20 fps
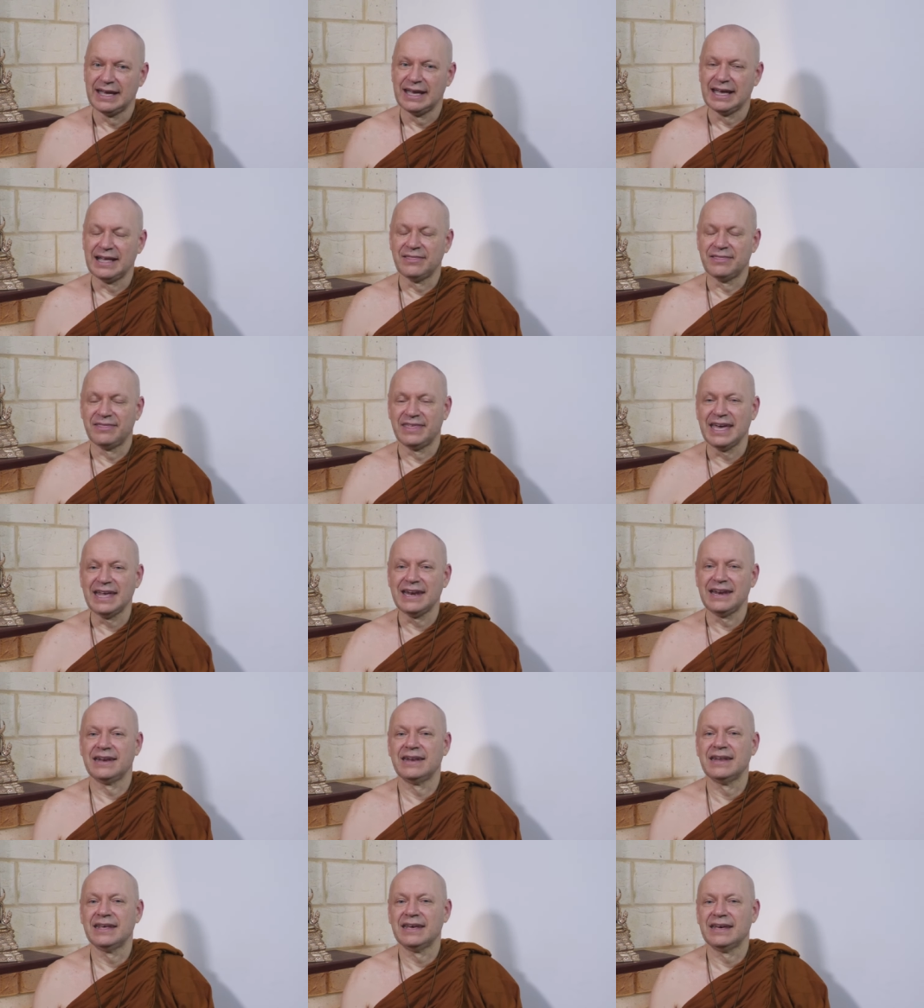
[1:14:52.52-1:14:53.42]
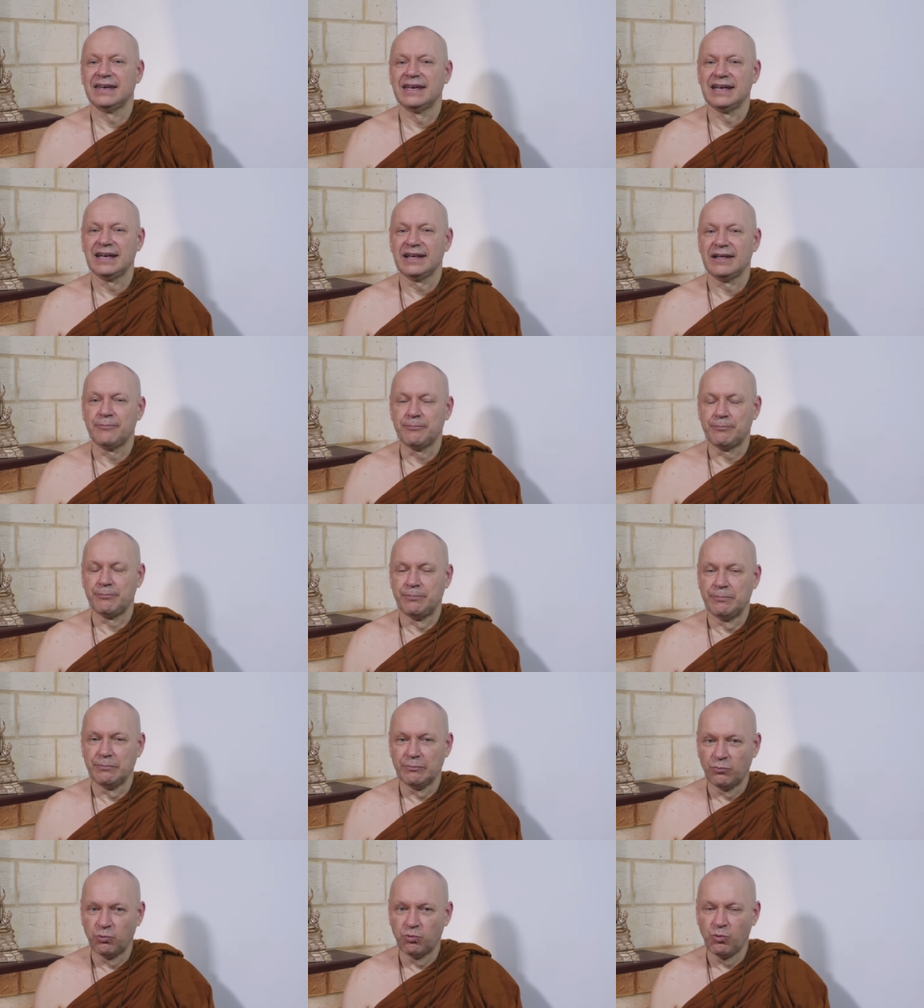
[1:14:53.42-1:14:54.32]
And then
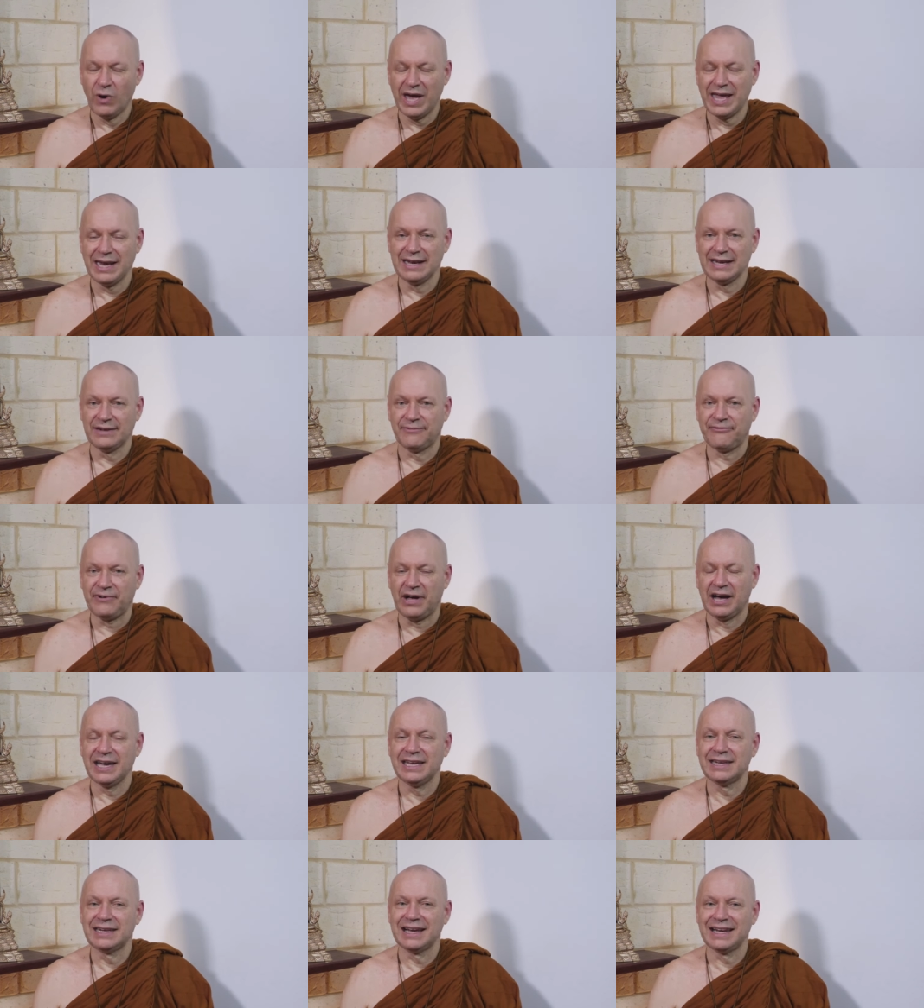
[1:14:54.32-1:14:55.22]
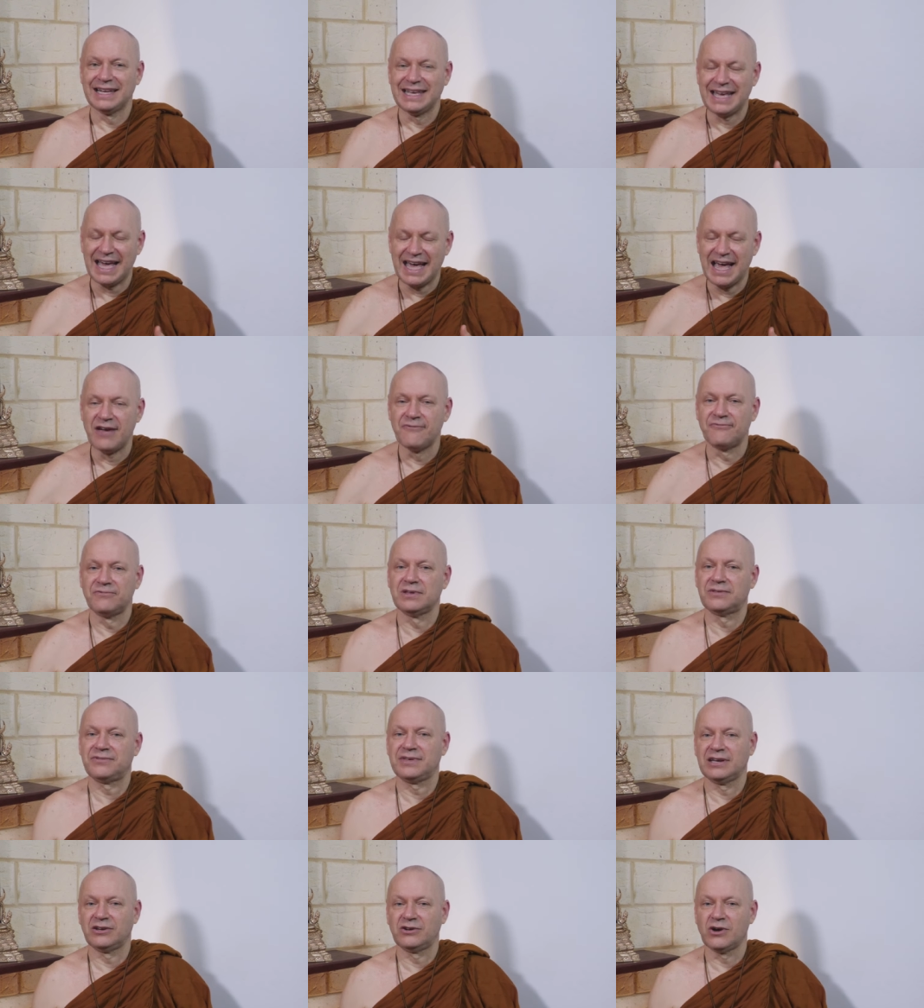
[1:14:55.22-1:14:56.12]
when finally
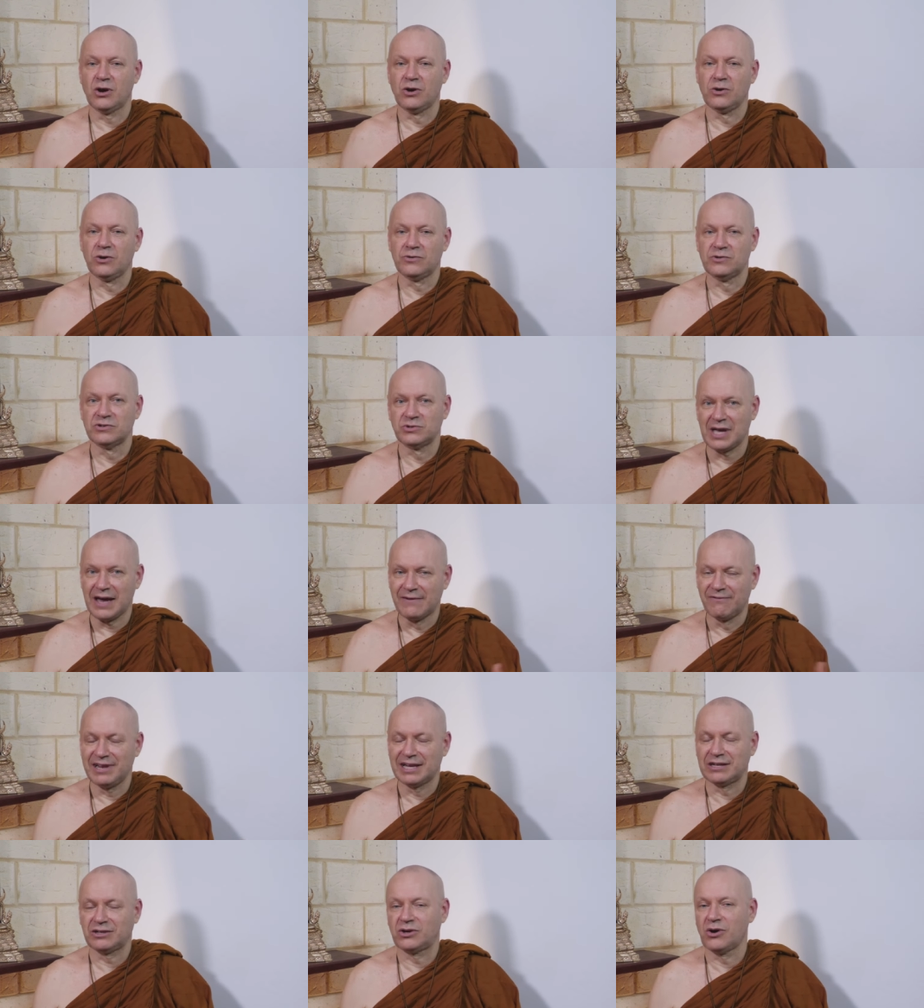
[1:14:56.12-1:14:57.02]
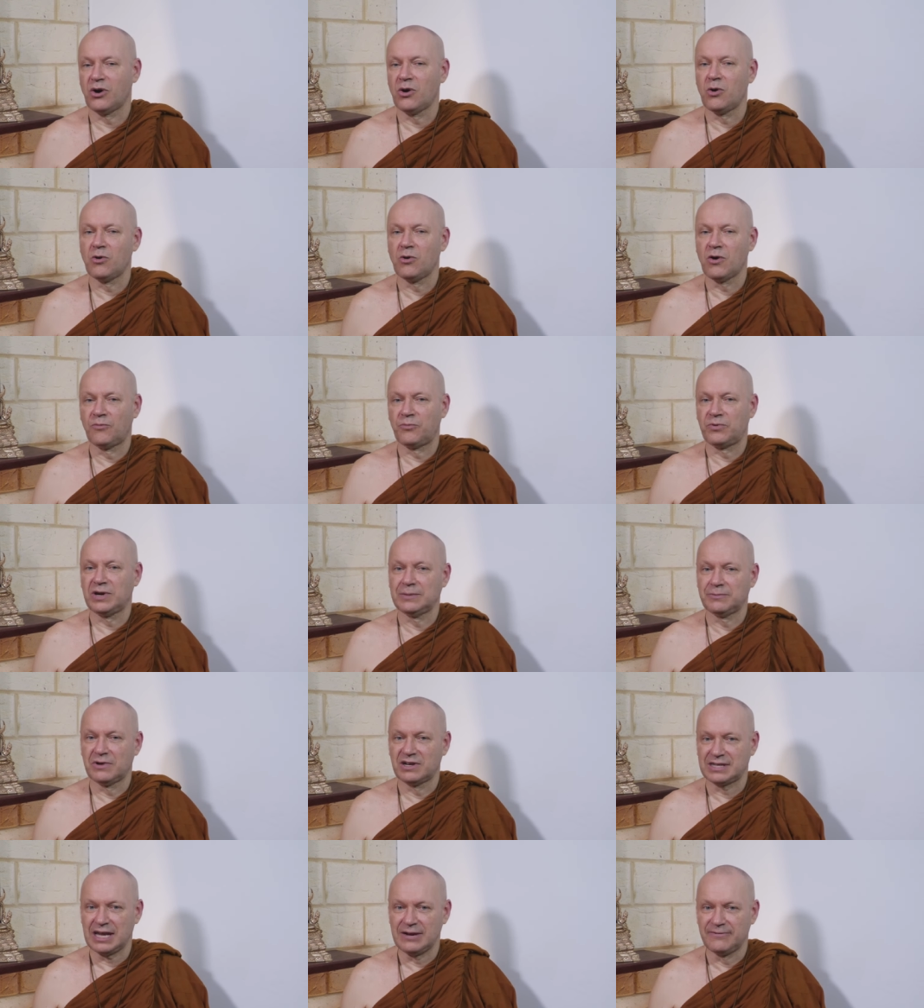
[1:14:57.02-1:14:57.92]
everything goes, you have let go of pretty
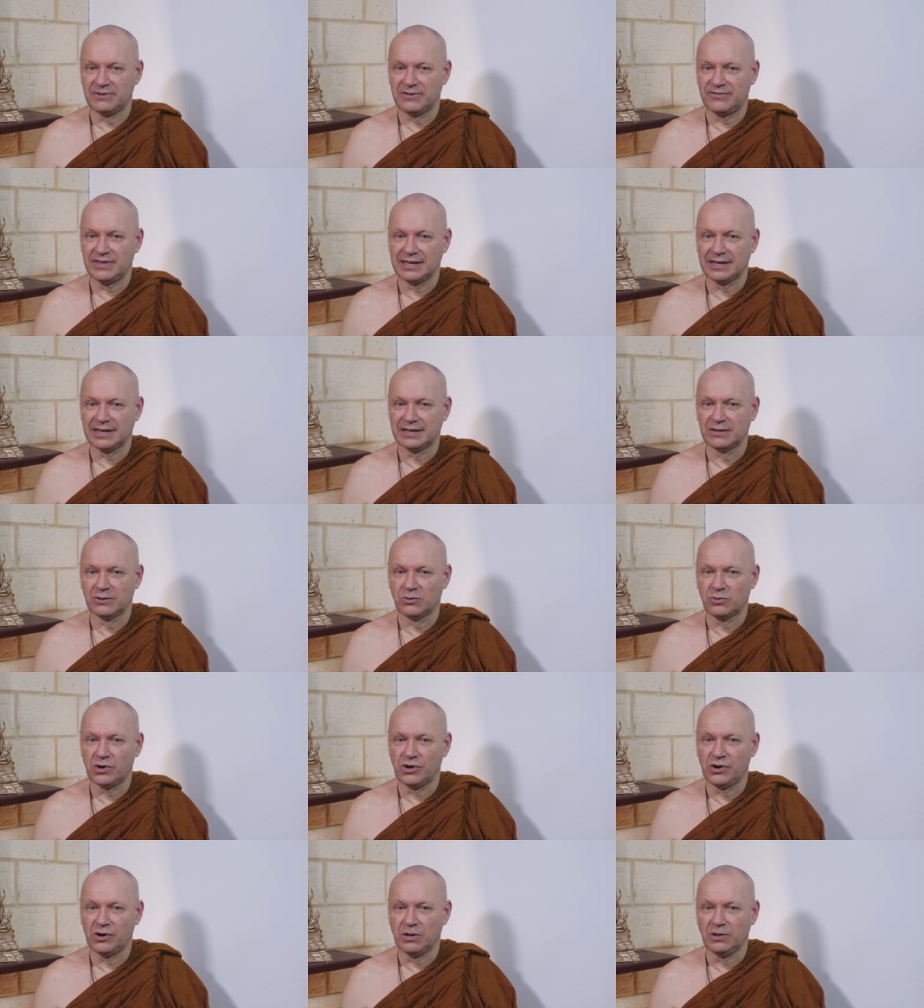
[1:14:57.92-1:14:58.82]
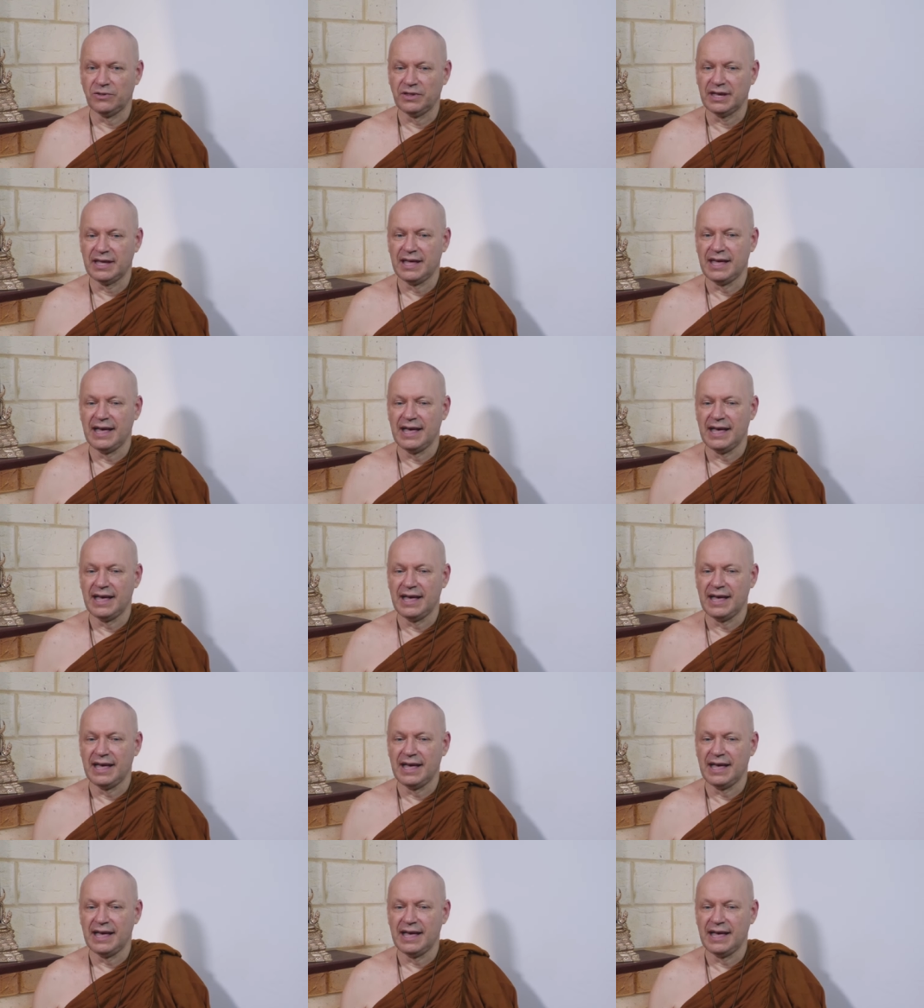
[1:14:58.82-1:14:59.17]
much everything in the world,